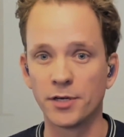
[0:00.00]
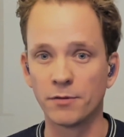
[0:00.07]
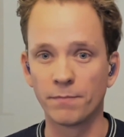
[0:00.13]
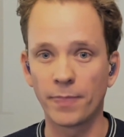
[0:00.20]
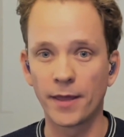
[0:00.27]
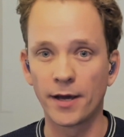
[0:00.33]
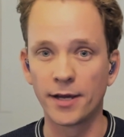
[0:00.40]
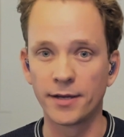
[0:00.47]
You know,
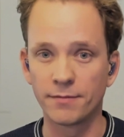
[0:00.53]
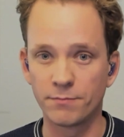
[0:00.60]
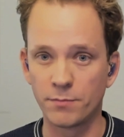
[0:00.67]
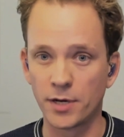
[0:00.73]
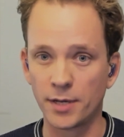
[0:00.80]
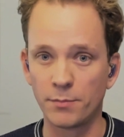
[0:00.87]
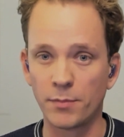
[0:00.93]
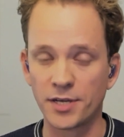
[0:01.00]
I
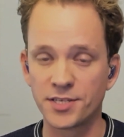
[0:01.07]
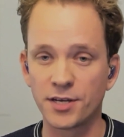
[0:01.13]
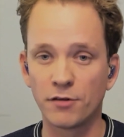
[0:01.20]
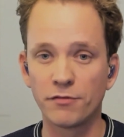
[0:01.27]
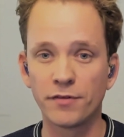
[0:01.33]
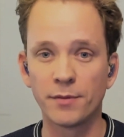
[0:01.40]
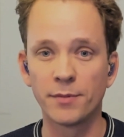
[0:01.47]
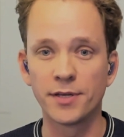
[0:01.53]

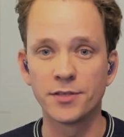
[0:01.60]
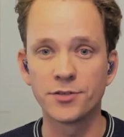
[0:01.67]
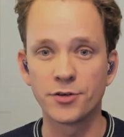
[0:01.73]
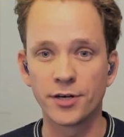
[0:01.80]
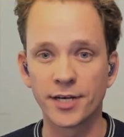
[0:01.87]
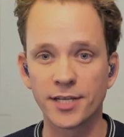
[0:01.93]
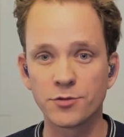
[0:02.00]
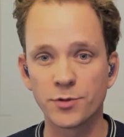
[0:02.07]
myself am in
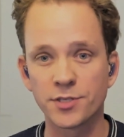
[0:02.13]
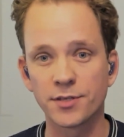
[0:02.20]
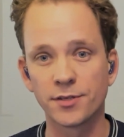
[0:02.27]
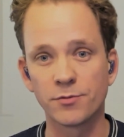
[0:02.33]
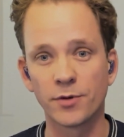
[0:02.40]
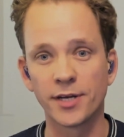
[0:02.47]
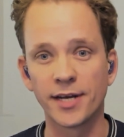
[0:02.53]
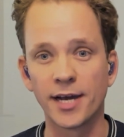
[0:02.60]
Zurich in
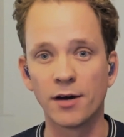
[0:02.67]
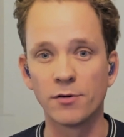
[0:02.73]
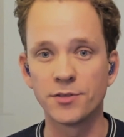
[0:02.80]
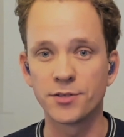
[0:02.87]
Switzerland right now.